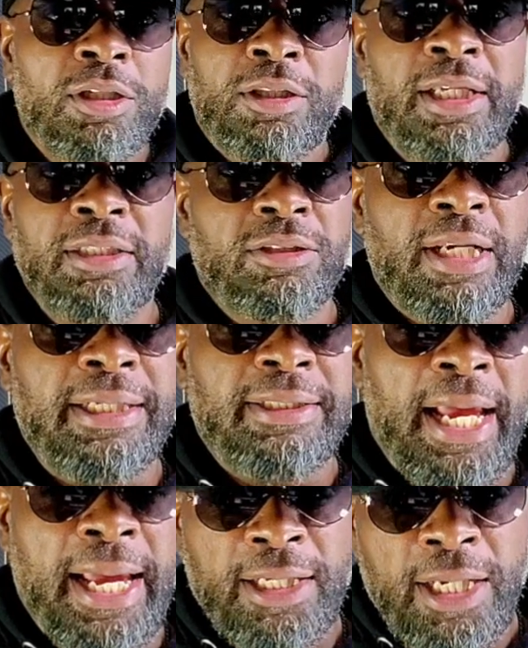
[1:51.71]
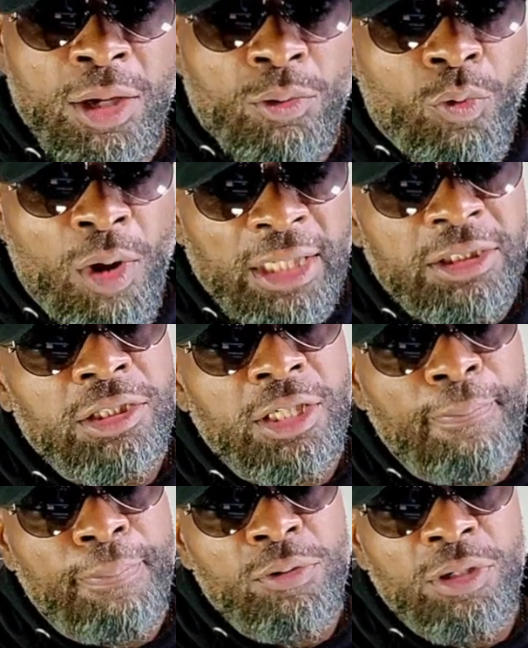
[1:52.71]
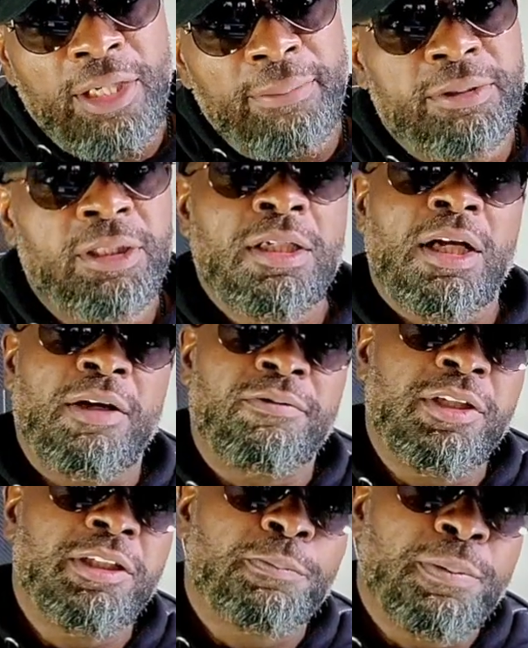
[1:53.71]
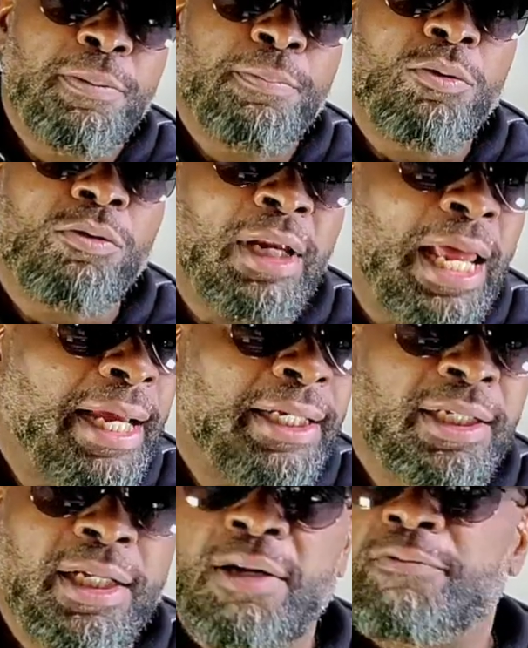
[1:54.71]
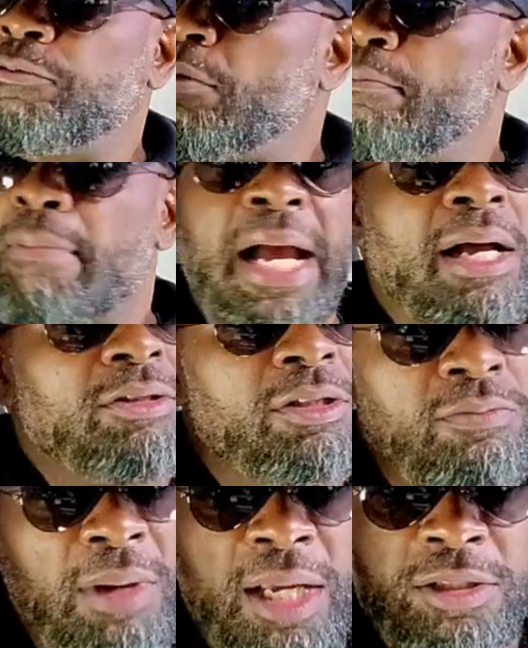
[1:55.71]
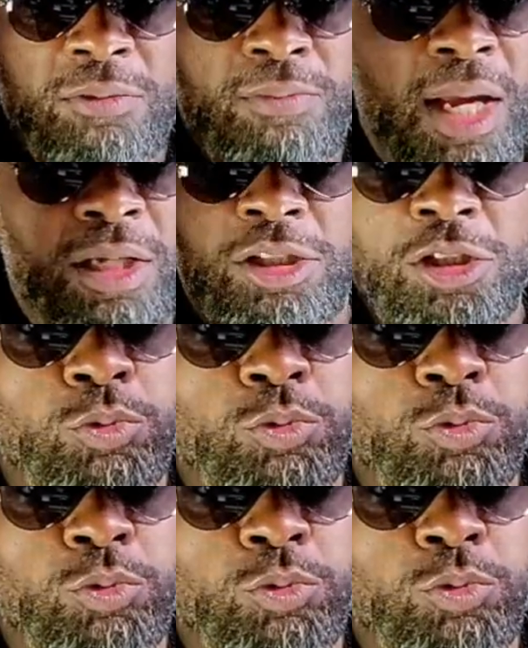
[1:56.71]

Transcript: things like that. Watch a couple clips of these people lining up for miles and miles and miles, just